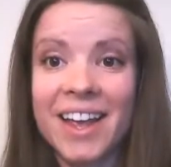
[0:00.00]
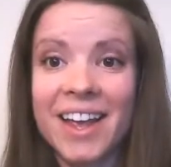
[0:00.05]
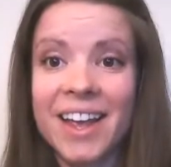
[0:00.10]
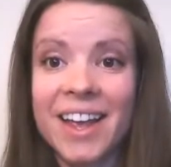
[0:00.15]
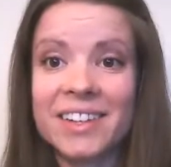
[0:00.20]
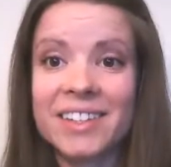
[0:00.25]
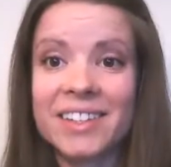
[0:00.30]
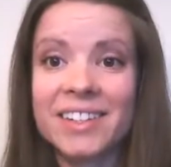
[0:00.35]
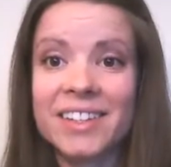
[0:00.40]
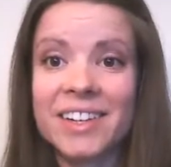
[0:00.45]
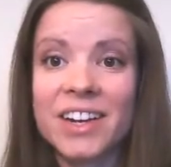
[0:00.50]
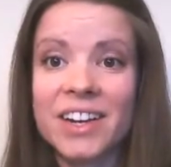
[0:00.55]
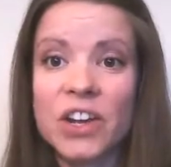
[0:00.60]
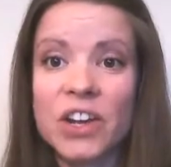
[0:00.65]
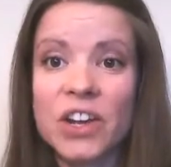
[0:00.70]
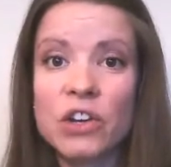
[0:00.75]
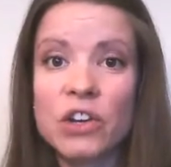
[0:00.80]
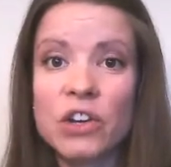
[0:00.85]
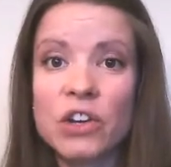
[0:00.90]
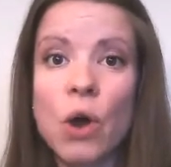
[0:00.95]
And
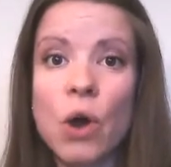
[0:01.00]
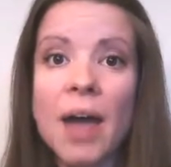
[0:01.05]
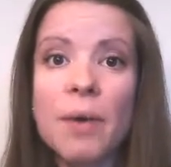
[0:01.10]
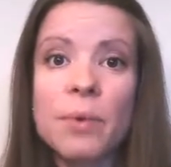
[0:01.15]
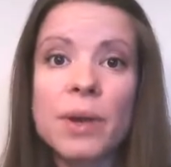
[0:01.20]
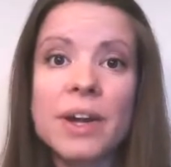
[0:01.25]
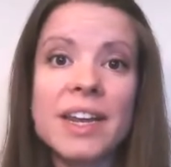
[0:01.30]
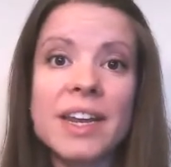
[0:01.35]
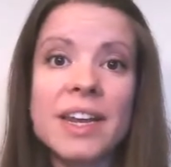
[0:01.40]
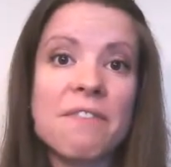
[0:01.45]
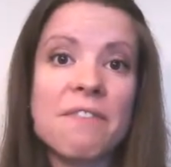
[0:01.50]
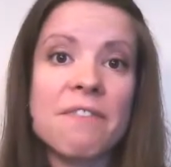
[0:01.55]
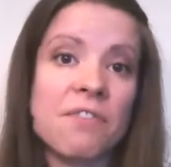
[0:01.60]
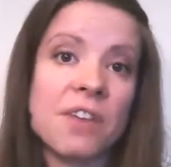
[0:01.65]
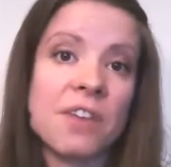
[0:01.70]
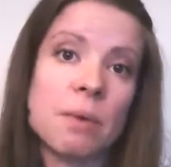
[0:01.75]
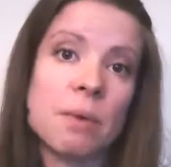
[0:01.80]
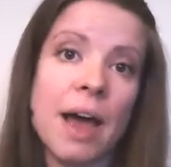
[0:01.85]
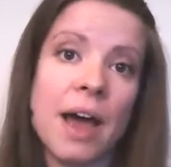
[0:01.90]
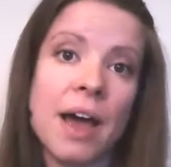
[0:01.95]
I would get
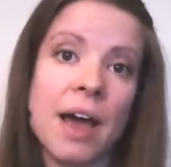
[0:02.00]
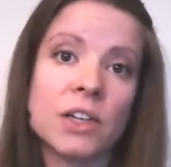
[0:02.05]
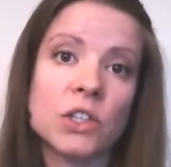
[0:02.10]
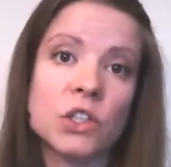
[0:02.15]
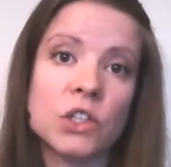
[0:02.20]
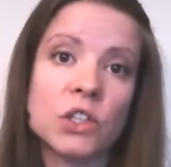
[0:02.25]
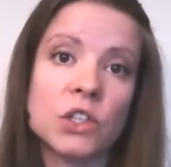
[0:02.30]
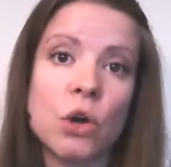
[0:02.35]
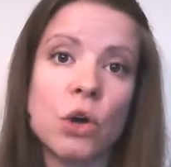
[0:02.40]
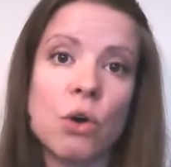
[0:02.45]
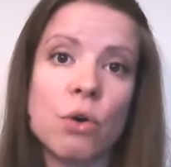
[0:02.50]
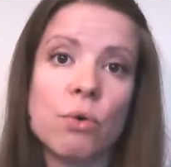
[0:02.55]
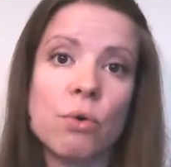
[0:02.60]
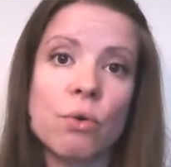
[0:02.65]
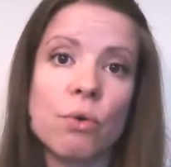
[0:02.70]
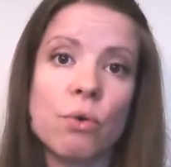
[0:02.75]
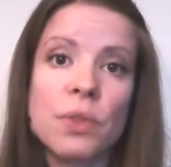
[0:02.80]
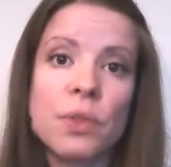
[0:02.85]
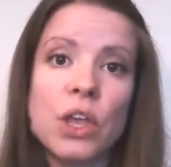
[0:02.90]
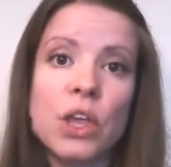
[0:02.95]
feedback.
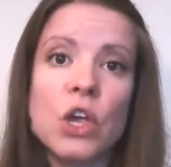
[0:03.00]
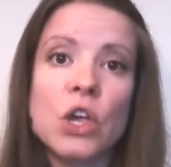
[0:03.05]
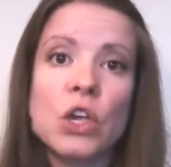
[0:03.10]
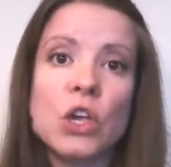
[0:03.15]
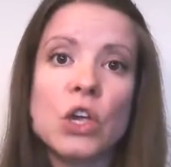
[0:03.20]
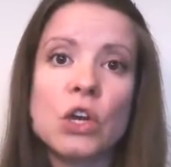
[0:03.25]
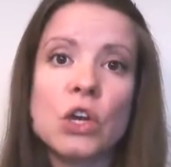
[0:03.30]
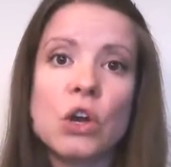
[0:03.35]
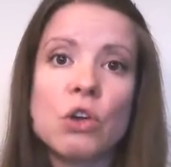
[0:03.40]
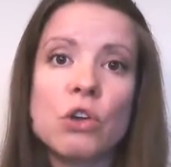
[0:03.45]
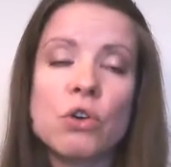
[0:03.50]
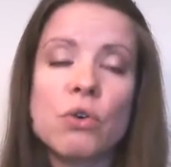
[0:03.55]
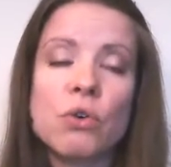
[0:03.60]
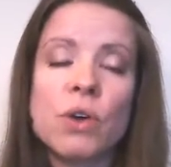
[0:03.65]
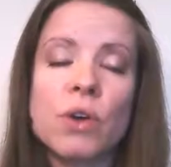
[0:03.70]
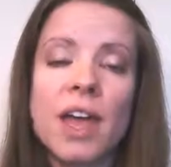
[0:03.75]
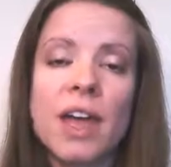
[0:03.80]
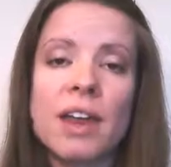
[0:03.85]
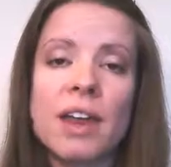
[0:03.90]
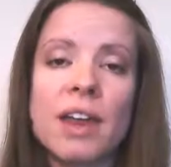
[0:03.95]
So you
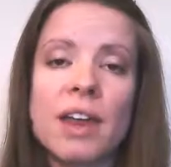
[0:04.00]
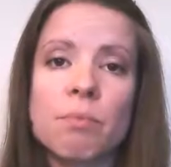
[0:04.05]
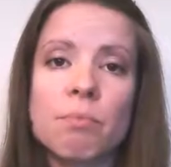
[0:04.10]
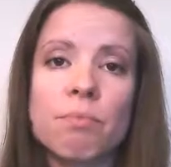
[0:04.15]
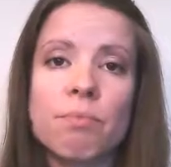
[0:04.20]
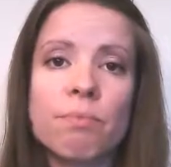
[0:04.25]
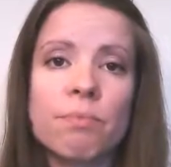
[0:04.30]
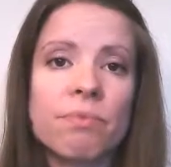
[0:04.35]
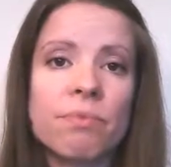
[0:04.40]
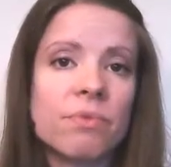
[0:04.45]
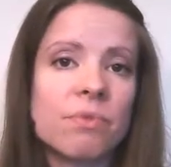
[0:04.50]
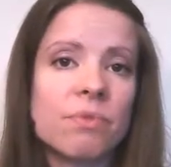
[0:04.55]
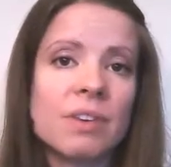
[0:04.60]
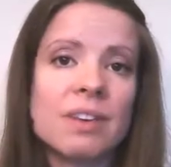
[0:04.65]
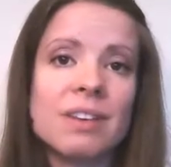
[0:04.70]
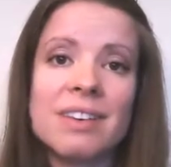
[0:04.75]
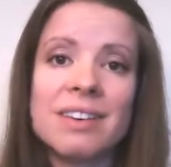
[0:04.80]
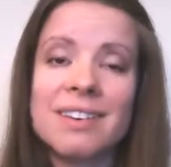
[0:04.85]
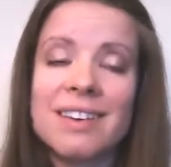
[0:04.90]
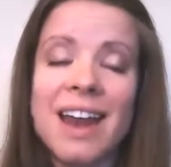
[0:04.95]
can
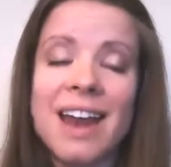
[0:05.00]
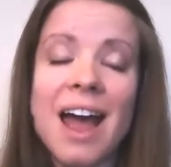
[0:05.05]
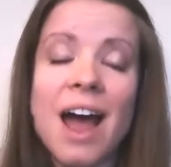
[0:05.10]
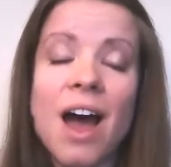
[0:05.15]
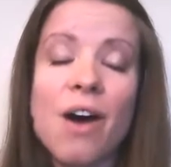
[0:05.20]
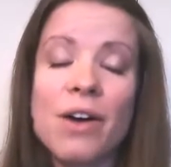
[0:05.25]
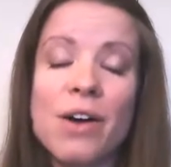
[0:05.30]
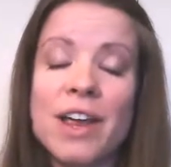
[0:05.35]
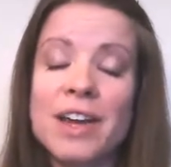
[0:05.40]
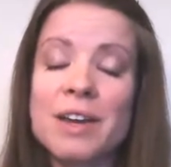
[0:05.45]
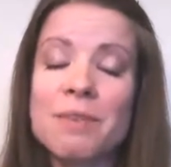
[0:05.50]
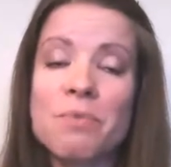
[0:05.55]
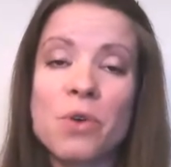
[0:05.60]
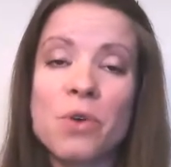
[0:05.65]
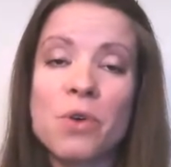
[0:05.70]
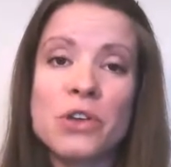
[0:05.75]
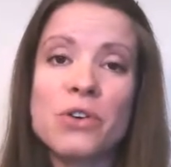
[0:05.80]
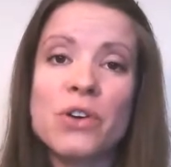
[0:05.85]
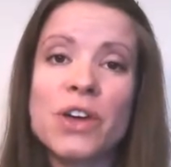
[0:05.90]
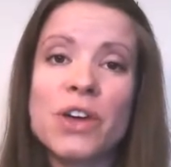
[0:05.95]
now
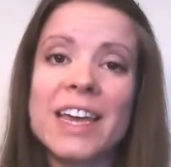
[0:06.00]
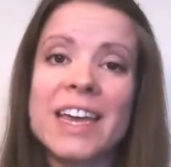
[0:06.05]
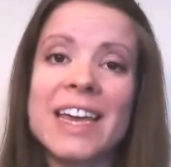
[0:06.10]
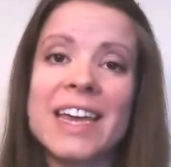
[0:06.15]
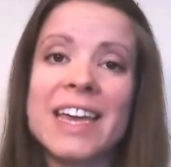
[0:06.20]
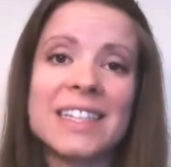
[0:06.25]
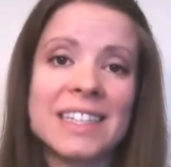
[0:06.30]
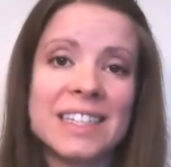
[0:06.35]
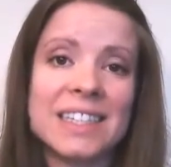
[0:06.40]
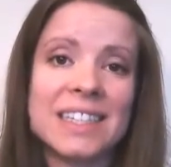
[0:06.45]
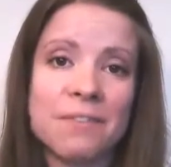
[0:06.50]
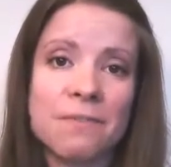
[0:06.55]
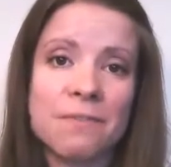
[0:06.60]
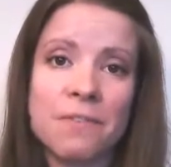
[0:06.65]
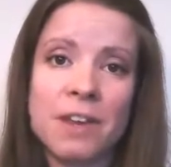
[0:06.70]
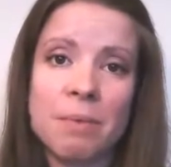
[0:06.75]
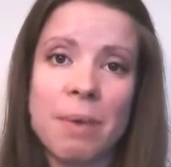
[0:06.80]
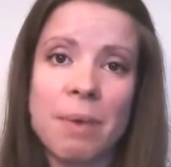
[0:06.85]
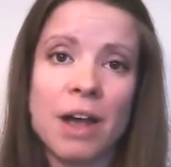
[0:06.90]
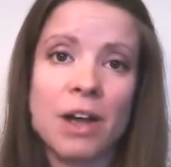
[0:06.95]
anymore you can get instant
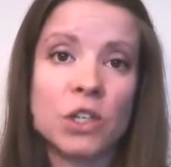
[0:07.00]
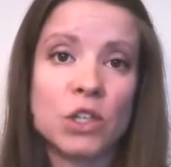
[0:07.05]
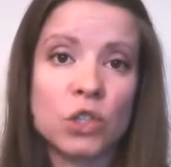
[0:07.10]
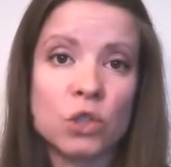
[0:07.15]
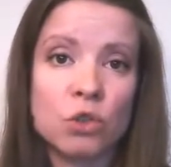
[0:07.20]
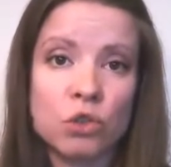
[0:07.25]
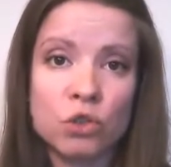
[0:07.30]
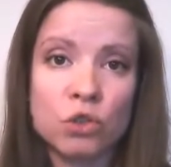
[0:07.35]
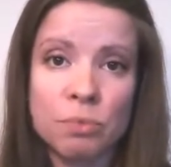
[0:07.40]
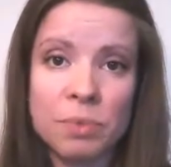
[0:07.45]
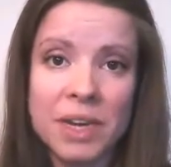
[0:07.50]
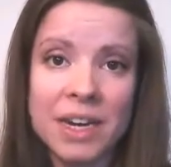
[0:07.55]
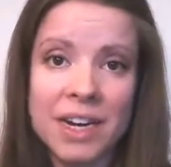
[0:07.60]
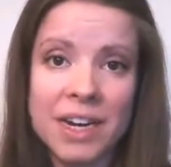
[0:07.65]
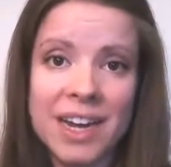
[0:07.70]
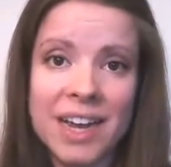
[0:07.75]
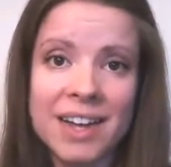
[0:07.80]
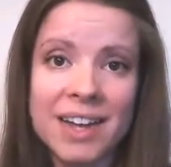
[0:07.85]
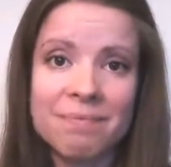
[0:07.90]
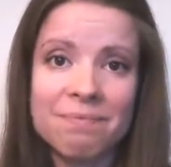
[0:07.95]
feedback on social
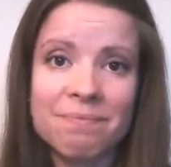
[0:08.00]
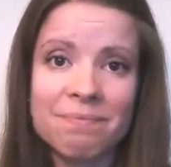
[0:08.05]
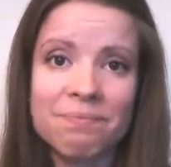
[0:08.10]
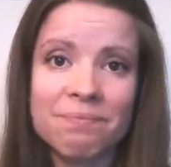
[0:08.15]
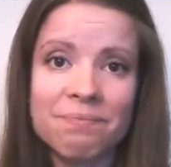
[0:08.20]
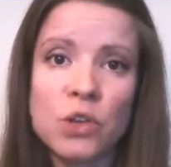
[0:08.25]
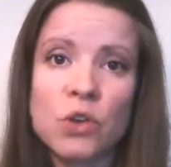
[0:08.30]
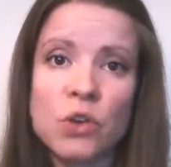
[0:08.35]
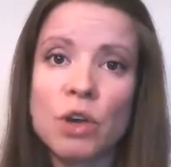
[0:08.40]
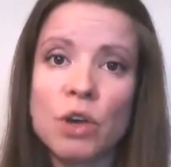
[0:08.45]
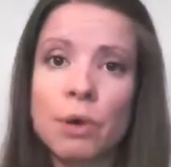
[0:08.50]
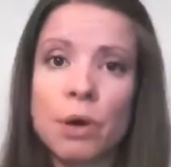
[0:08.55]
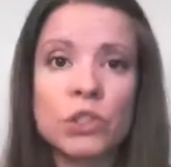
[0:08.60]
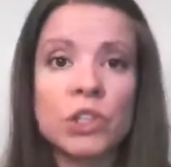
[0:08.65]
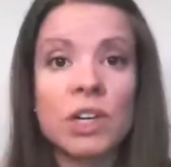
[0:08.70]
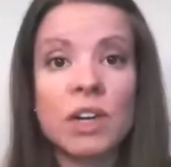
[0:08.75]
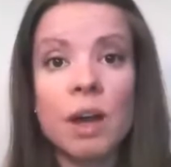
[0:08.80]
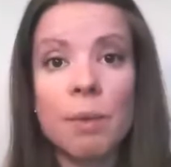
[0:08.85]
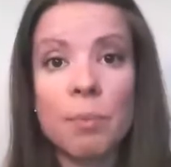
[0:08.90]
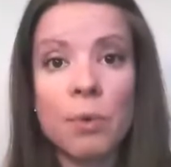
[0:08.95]
media. You can
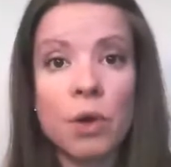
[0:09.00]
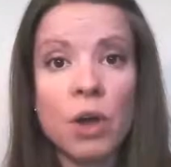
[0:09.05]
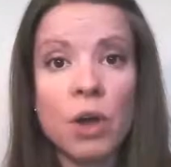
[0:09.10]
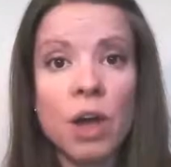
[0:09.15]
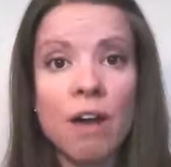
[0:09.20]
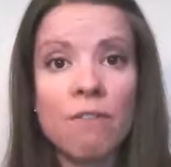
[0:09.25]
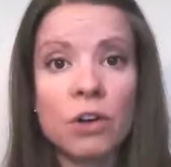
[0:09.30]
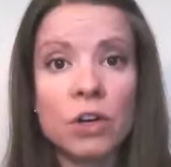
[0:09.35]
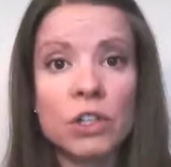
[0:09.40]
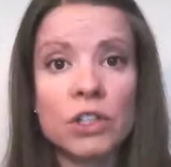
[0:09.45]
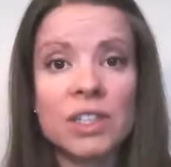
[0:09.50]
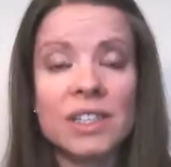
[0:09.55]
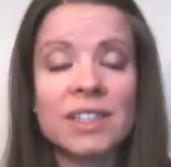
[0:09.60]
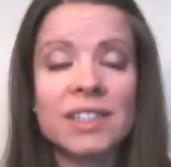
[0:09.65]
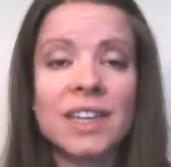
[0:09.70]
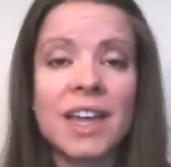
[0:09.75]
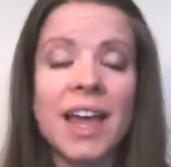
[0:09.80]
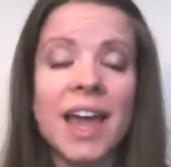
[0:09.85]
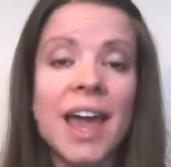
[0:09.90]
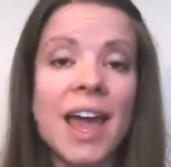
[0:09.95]
post a couple covers
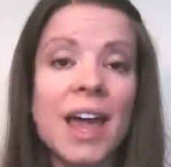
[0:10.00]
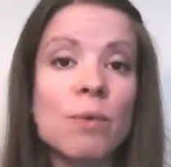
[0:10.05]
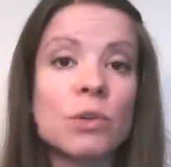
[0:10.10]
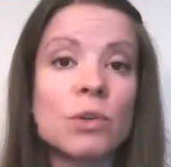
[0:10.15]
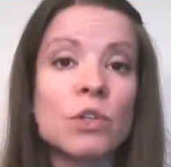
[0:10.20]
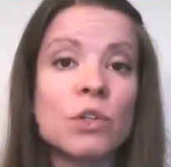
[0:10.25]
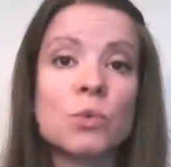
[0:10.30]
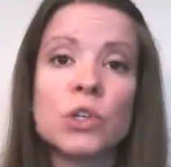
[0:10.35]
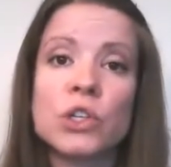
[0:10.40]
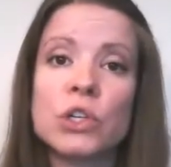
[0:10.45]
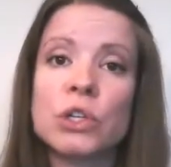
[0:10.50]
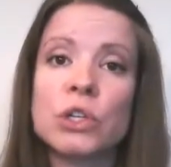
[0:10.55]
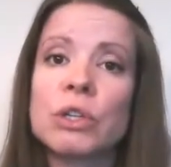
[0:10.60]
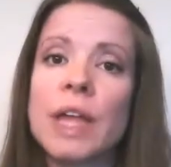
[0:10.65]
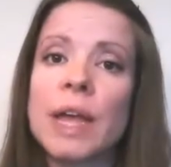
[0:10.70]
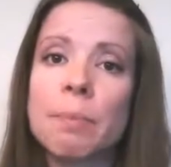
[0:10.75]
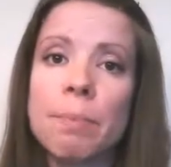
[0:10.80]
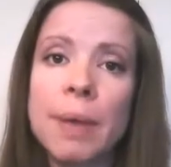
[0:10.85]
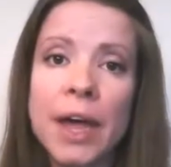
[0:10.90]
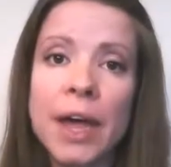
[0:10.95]
and say, hey, which one do you
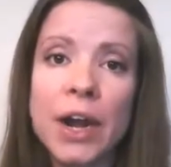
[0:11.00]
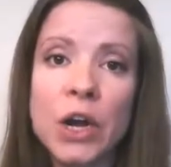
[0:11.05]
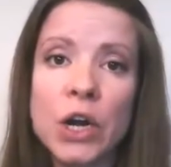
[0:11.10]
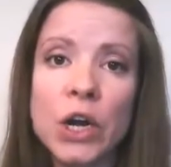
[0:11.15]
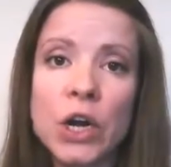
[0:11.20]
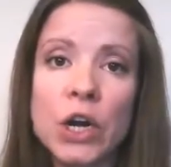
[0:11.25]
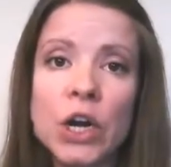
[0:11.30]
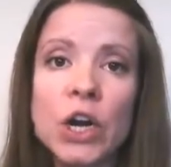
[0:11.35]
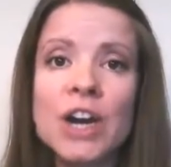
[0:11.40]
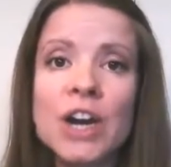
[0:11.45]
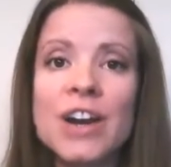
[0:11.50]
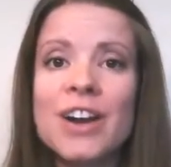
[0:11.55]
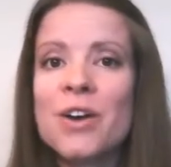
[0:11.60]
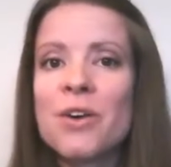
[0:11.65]
like better?